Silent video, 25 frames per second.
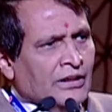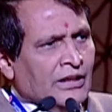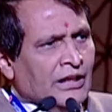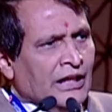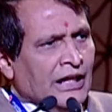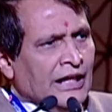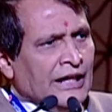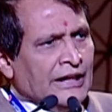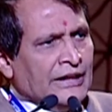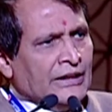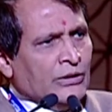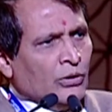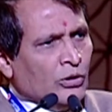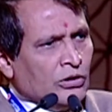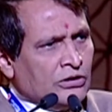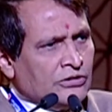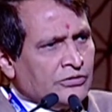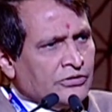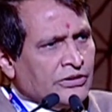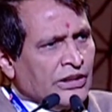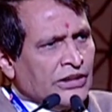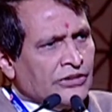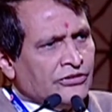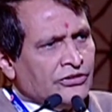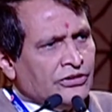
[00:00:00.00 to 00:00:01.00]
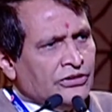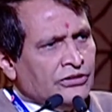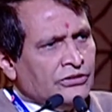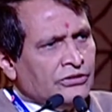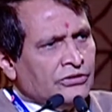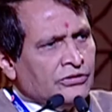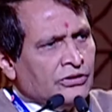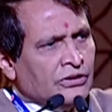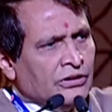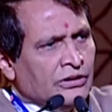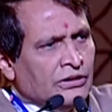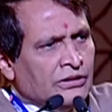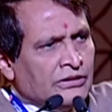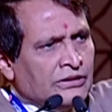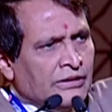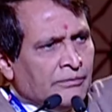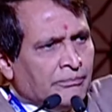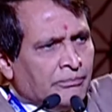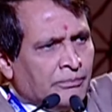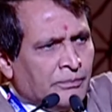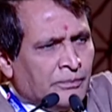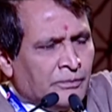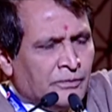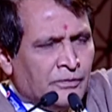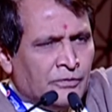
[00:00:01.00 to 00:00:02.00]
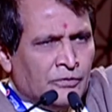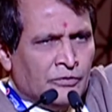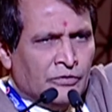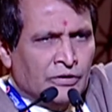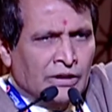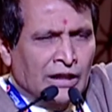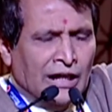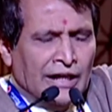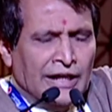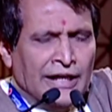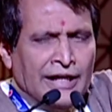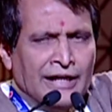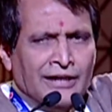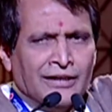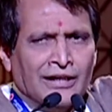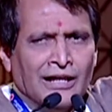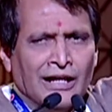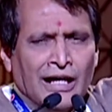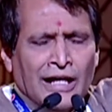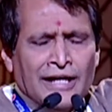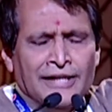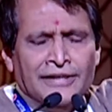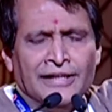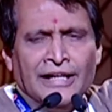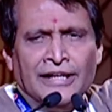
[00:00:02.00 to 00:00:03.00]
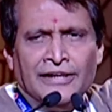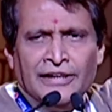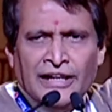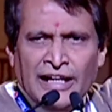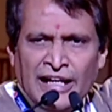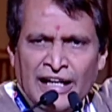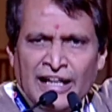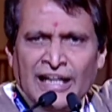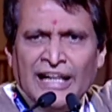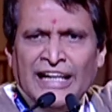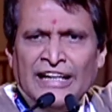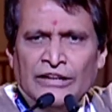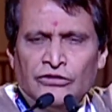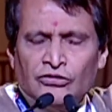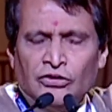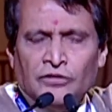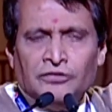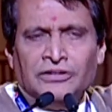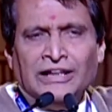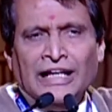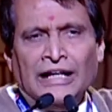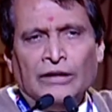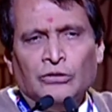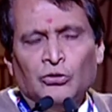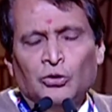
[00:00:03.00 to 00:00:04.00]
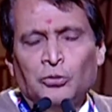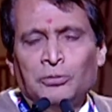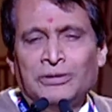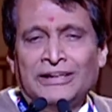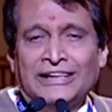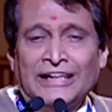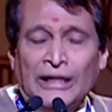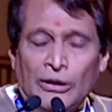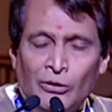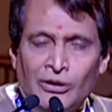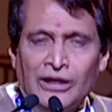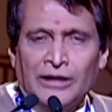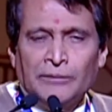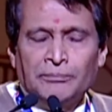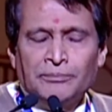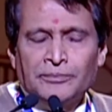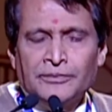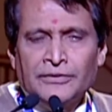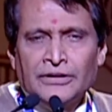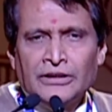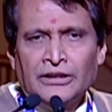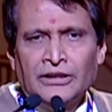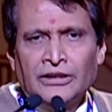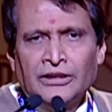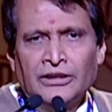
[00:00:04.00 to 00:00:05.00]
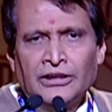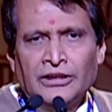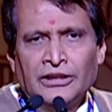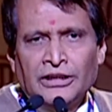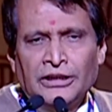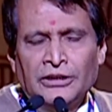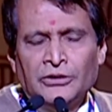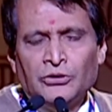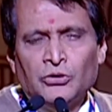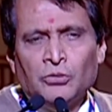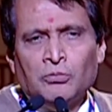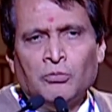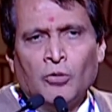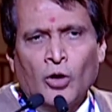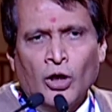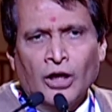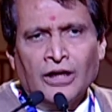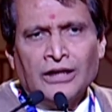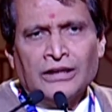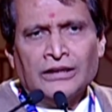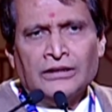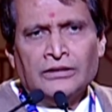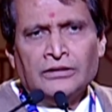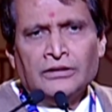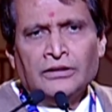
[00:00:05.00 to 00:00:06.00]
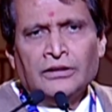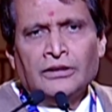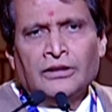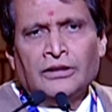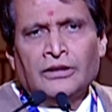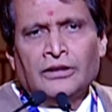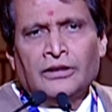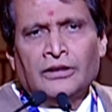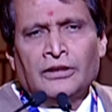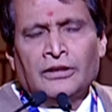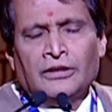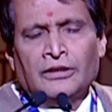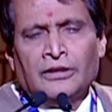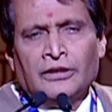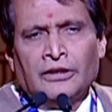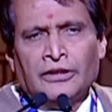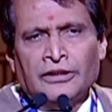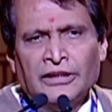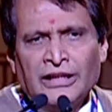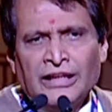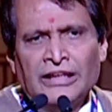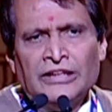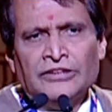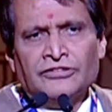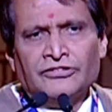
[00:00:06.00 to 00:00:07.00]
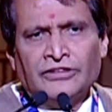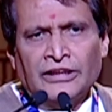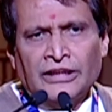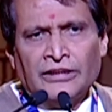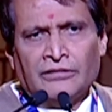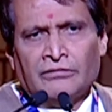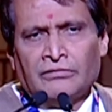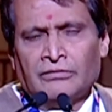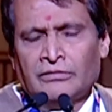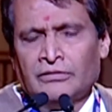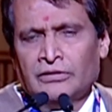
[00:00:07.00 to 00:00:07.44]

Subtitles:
And those stations, the land and air rights of that could be developed into modern real estate